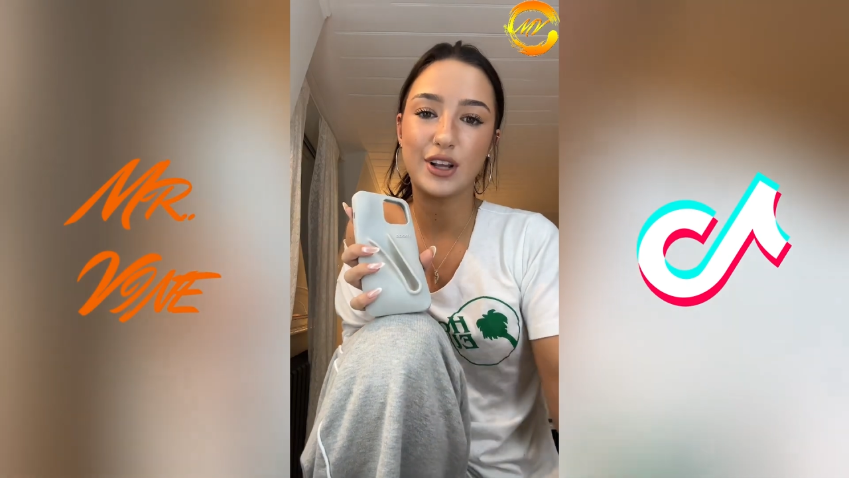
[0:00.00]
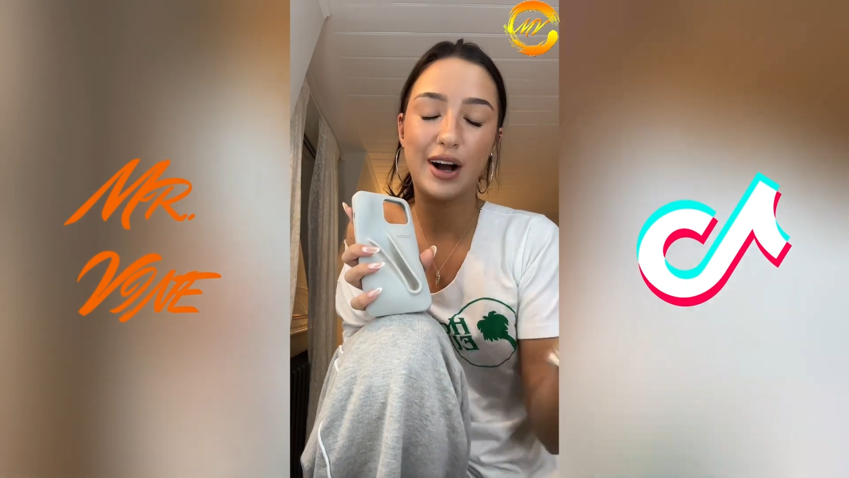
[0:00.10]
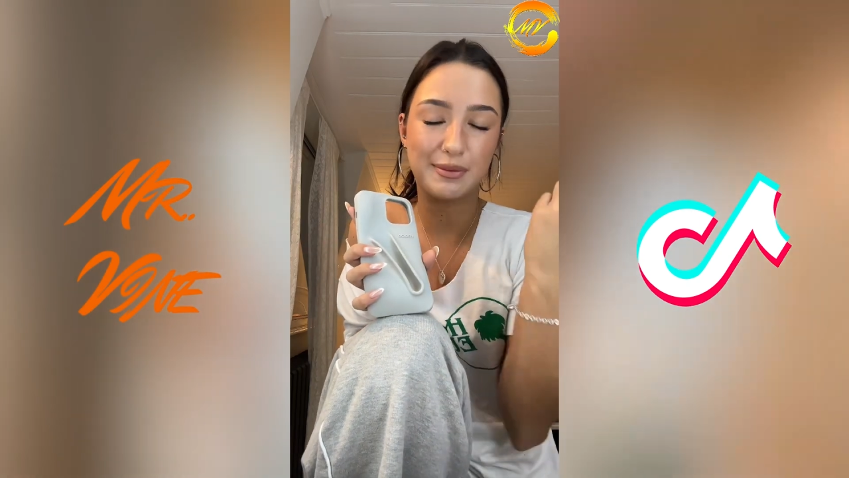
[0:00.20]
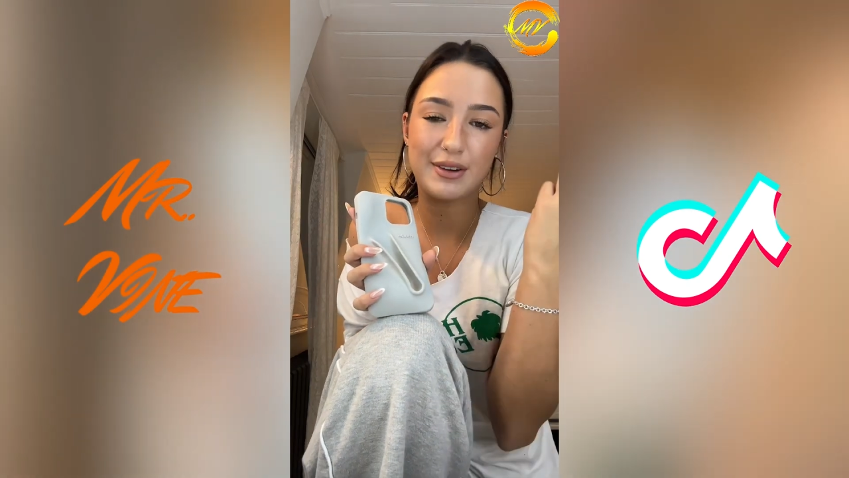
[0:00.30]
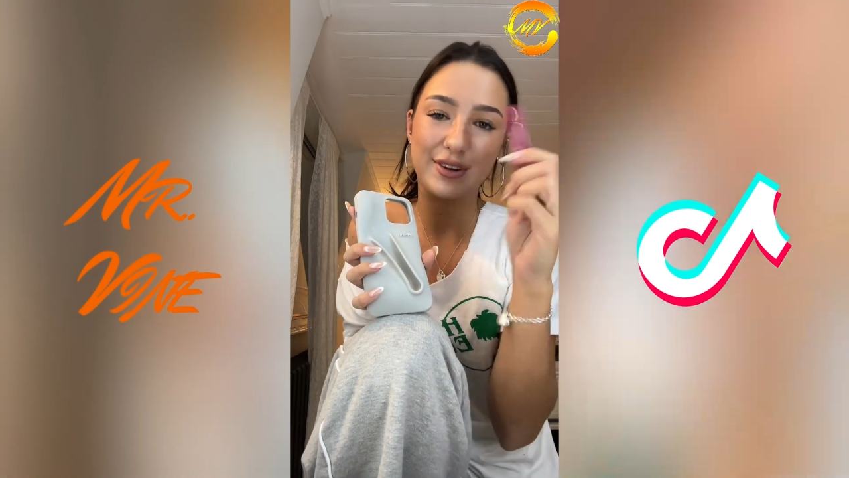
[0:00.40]

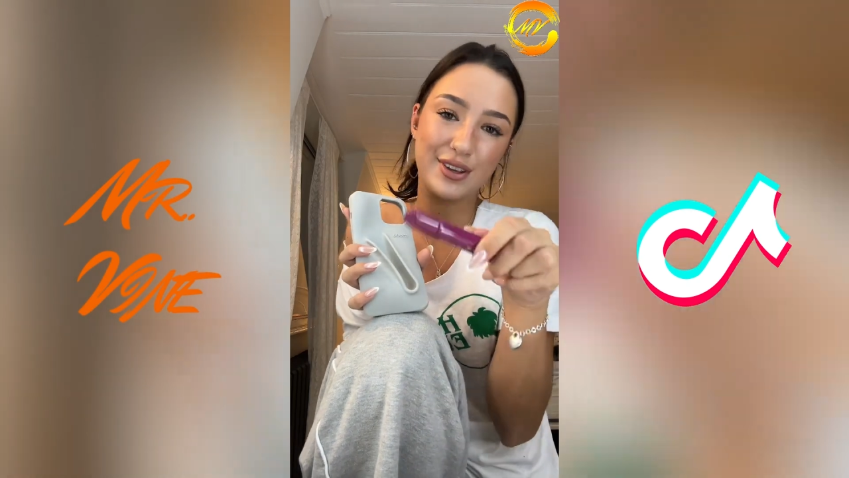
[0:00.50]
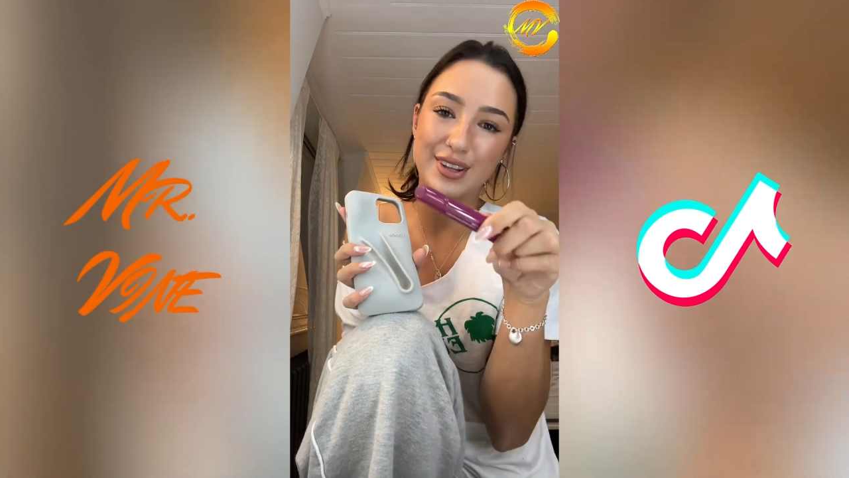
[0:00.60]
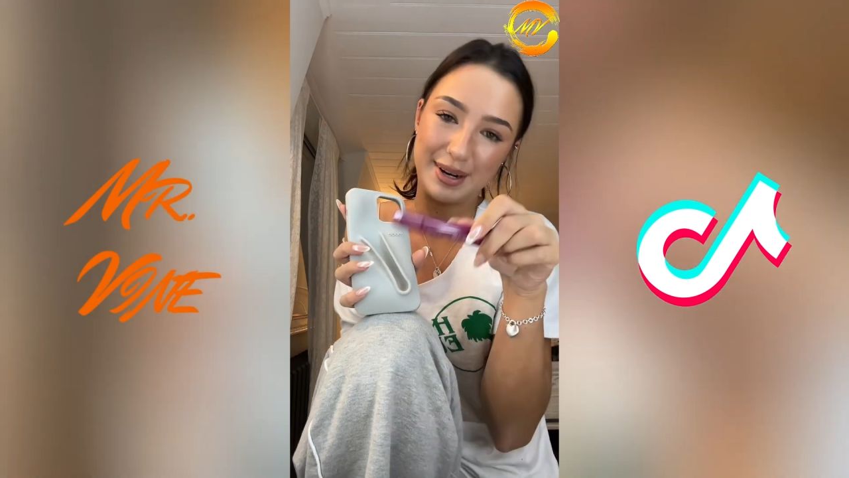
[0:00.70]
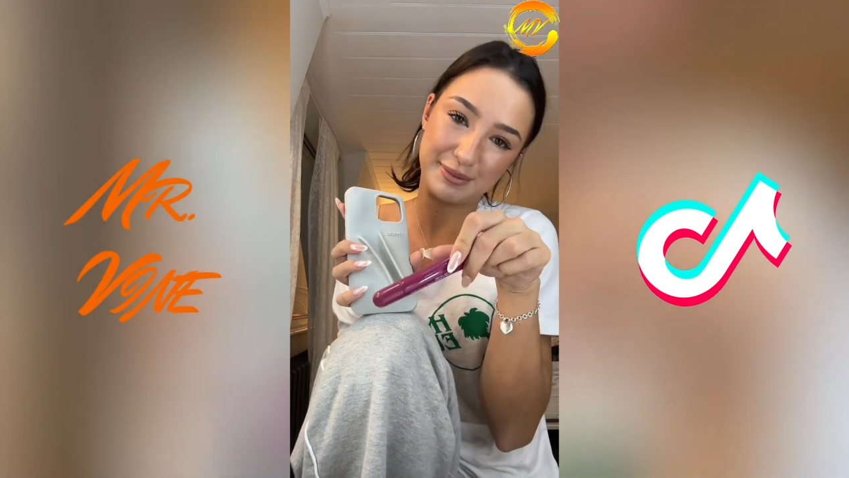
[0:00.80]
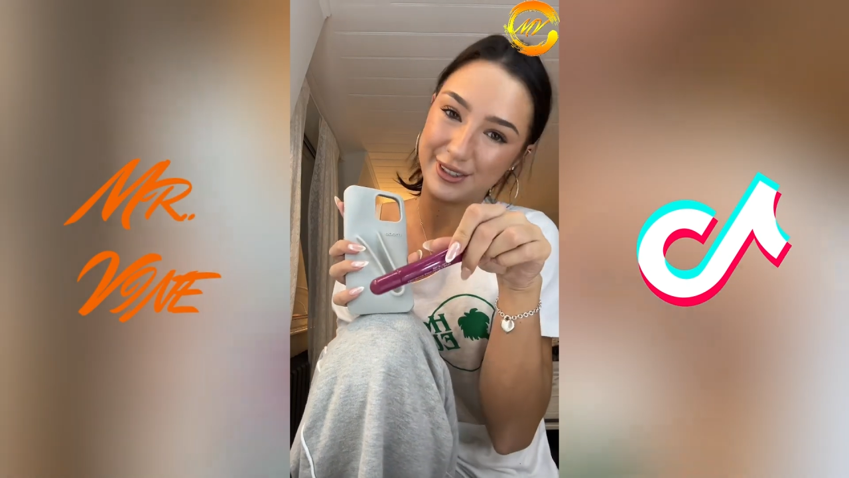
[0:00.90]
I'm giving you the
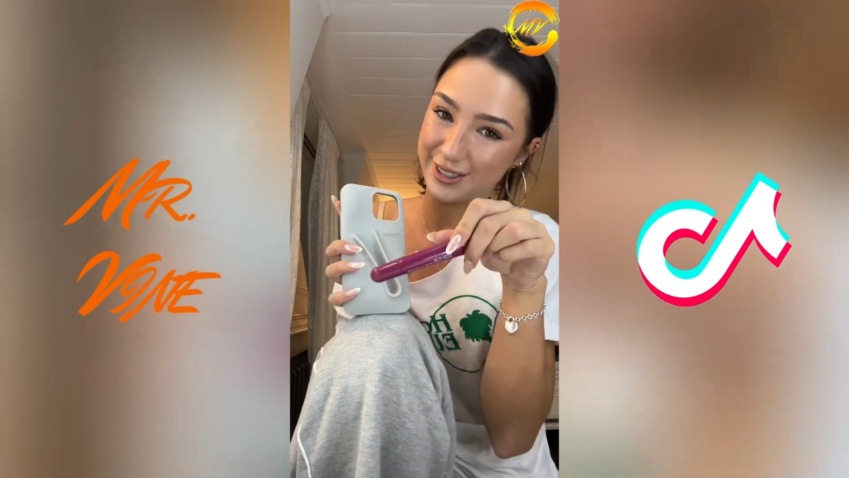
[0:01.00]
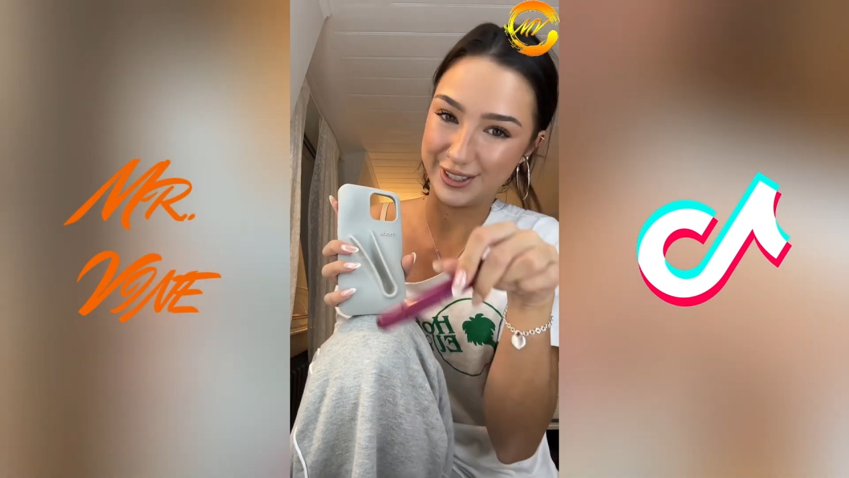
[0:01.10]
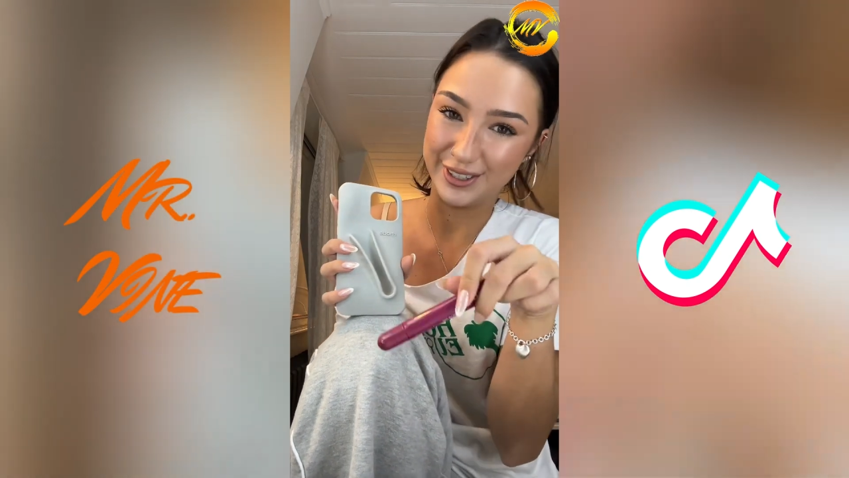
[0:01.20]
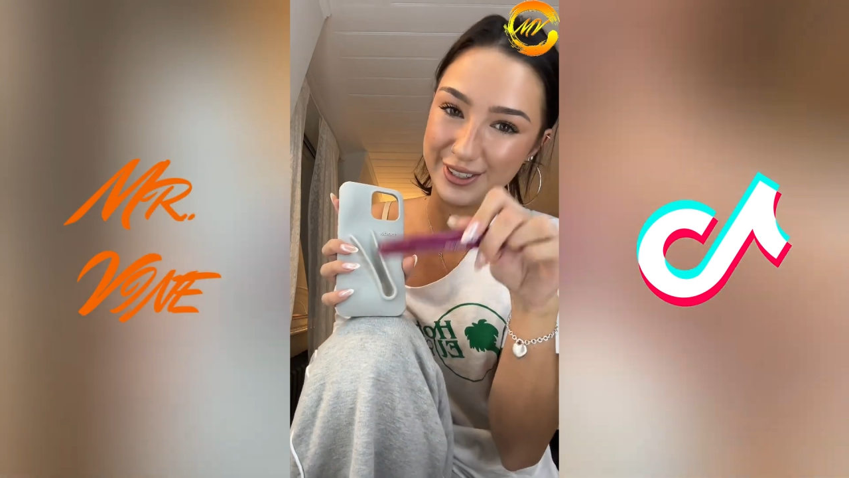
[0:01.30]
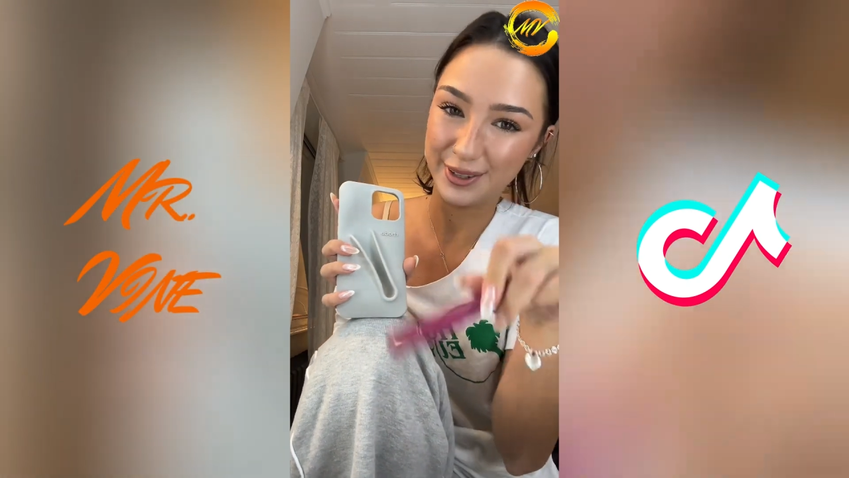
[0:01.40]
lip gloss
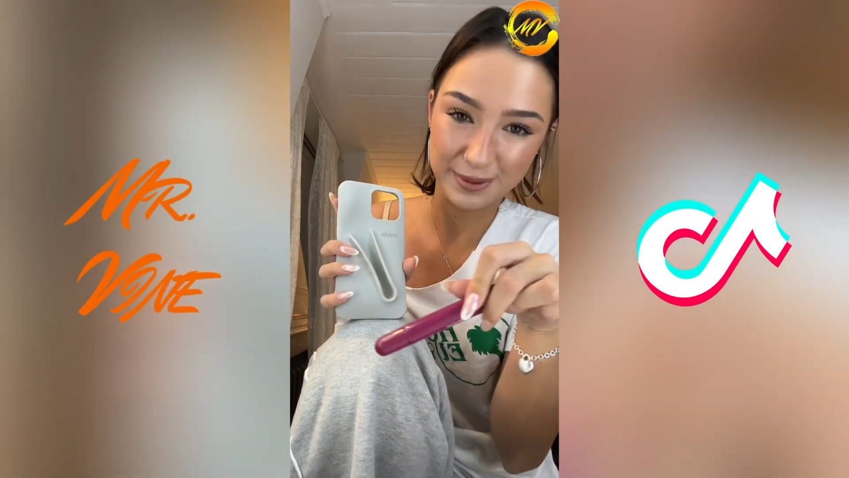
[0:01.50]
too, don't